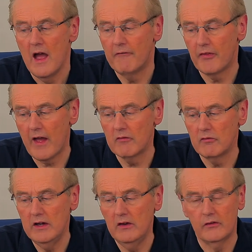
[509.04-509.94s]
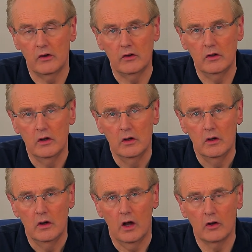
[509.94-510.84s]
And for that reason,
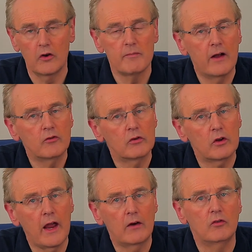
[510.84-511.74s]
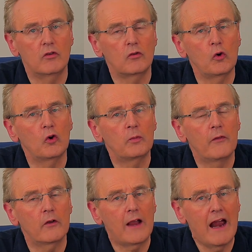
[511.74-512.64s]
a lot of management accountants have talked
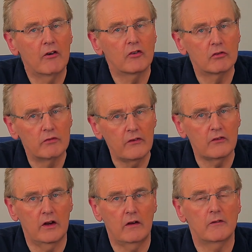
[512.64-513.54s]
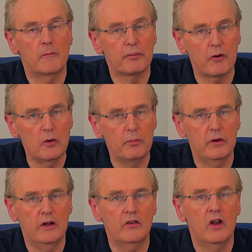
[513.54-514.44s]
about the characteristics of
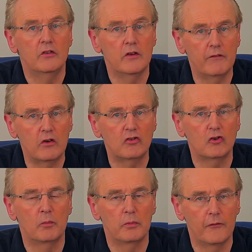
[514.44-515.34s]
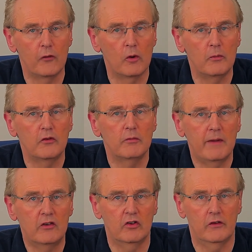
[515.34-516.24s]
appropriate divisional performance
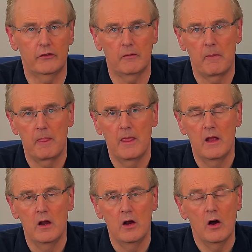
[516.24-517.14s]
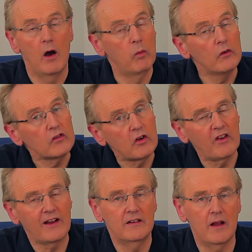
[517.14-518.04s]
measures. And one such
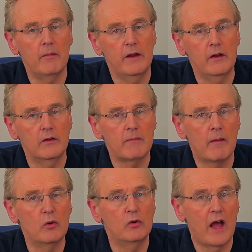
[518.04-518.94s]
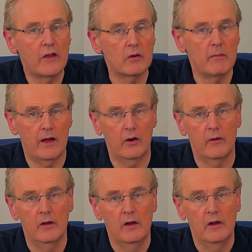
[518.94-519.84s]
academic is Mahmoud Ezamel,
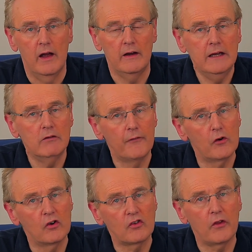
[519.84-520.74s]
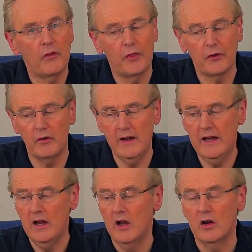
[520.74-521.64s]
and he refers to the
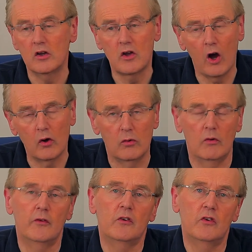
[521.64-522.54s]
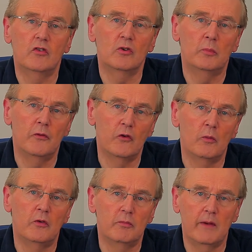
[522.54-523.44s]
3 goals of divisional
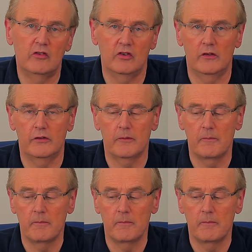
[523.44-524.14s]
performance measures: